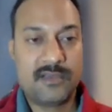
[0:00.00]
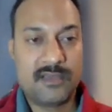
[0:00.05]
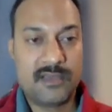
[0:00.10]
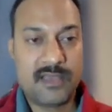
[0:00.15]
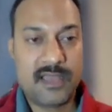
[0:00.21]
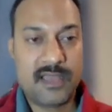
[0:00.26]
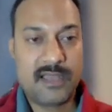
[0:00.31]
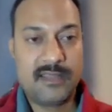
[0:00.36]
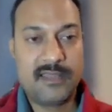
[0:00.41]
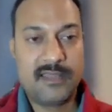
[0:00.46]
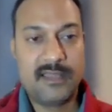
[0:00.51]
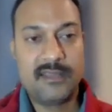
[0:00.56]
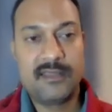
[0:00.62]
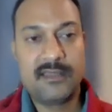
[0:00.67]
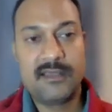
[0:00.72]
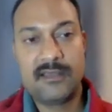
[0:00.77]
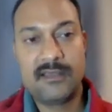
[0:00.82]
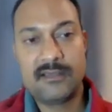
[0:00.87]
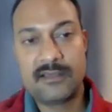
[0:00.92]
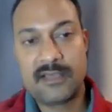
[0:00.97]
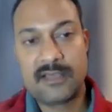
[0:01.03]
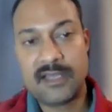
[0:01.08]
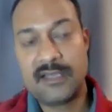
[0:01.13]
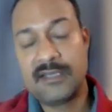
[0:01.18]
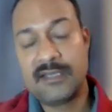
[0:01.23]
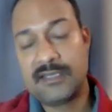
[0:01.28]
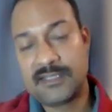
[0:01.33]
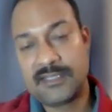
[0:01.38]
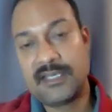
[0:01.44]
And then the
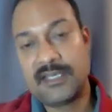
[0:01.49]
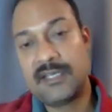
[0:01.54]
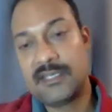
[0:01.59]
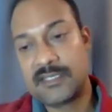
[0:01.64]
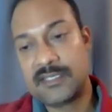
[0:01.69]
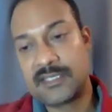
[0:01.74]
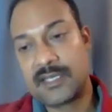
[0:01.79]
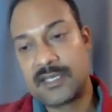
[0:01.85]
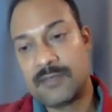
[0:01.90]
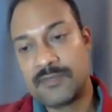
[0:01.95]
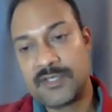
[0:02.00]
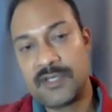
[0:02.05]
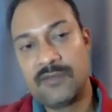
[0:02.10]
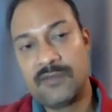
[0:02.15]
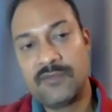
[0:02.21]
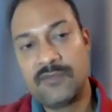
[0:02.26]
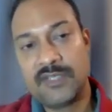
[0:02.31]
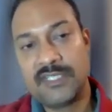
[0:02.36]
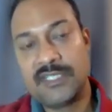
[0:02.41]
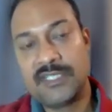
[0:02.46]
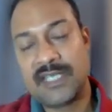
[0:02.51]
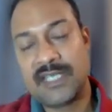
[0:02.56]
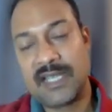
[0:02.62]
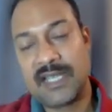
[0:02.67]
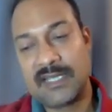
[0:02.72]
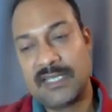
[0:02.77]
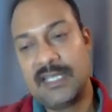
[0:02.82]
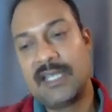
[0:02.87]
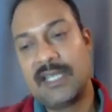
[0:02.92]
current state description, which is
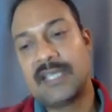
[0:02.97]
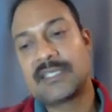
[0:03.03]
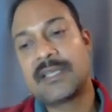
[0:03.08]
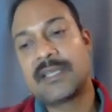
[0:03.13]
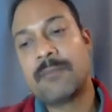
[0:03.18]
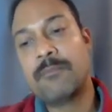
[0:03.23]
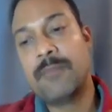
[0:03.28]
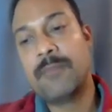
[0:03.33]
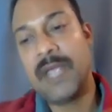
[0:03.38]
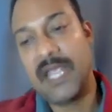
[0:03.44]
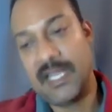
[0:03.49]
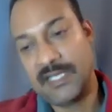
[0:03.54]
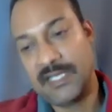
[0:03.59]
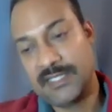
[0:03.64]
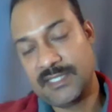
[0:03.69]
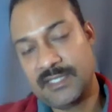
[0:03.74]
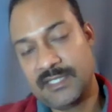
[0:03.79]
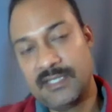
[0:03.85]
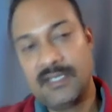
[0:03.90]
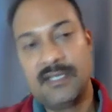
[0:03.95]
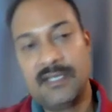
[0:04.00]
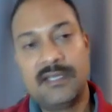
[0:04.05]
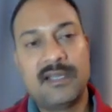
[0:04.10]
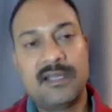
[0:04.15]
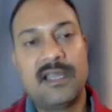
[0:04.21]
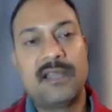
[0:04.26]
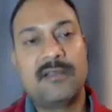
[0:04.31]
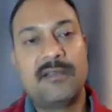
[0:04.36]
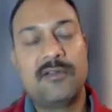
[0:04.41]
acting as a base,
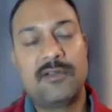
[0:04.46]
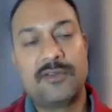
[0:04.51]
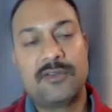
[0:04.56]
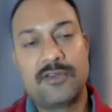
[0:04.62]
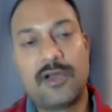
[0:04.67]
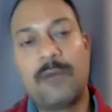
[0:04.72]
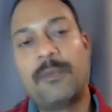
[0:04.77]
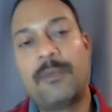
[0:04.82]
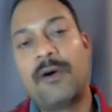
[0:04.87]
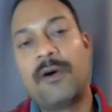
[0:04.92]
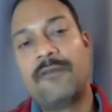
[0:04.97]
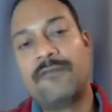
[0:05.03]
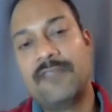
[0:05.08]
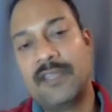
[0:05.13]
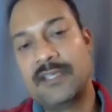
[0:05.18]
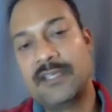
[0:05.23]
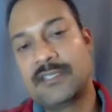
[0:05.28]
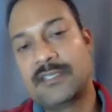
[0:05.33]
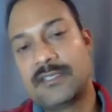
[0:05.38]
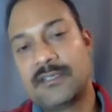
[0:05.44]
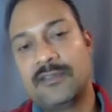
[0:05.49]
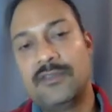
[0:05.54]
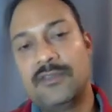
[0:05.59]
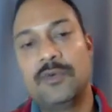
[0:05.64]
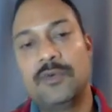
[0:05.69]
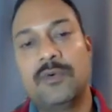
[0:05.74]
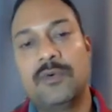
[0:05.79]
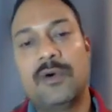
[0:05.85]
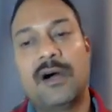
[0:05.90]
right? On top of this,
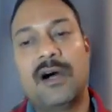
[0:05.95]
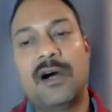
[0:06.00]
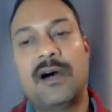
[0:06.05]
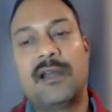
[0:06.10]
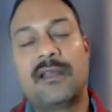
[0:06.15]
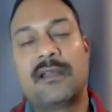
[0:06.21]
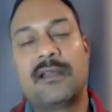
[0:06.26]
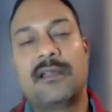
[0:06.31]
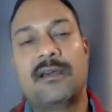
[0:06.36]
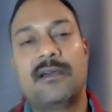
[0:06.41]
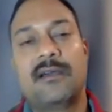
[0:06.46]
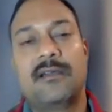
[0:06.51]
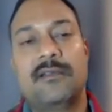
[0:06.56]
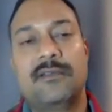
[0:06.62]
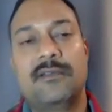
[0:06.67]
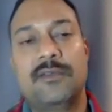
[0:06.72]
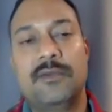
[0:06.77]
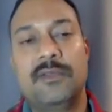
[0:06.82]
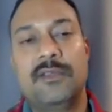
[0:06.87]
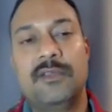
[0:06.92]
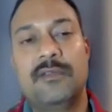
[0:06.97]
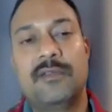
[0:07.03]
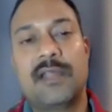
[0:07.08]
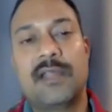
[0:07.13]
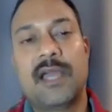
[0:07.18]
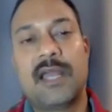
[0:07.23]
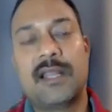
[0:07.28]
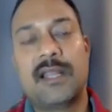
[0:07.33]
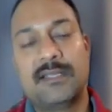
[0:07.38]
you are doing your
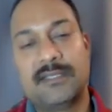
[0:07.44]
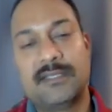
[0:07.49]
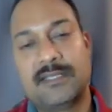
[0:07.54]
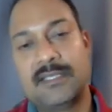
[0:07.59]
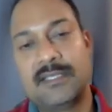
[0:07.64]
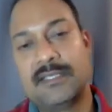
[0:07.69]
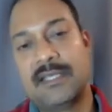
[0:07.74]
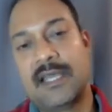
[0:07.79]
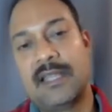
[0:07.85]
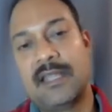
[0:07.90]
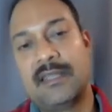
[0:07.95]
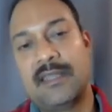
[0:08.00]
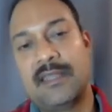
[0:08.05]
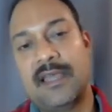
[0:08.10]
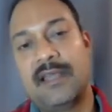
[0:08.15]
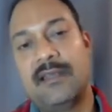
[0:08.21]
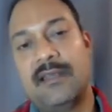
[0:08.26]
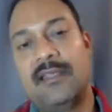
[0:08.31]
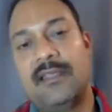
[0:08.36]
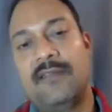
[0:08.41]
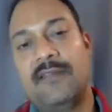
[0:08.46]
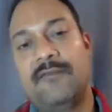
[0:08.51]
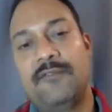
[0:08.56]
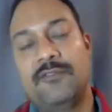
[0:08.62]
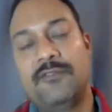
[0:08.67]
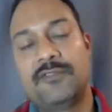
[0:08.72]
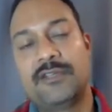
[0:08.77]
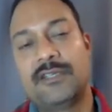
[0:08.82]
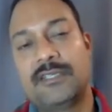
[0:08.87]
analysis, and then in
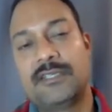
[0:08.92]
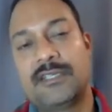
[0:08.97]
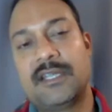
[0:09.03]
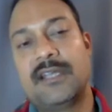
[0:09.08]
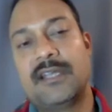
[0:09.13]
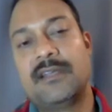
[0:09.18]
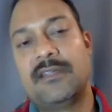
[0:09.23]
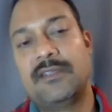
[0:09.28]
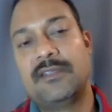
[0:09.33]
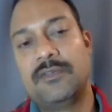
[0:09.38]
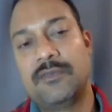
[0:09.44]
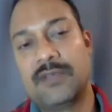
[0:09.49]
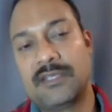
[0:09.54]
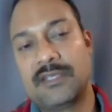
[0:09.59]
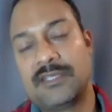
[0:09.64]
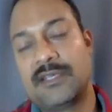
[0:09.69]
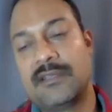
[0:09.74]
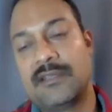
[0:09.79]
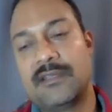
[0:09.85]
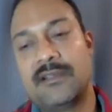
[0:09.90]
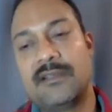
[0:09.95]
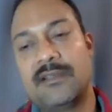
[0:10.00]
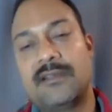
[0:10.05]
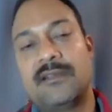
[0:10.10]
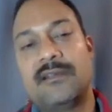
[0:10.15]
future state, you consider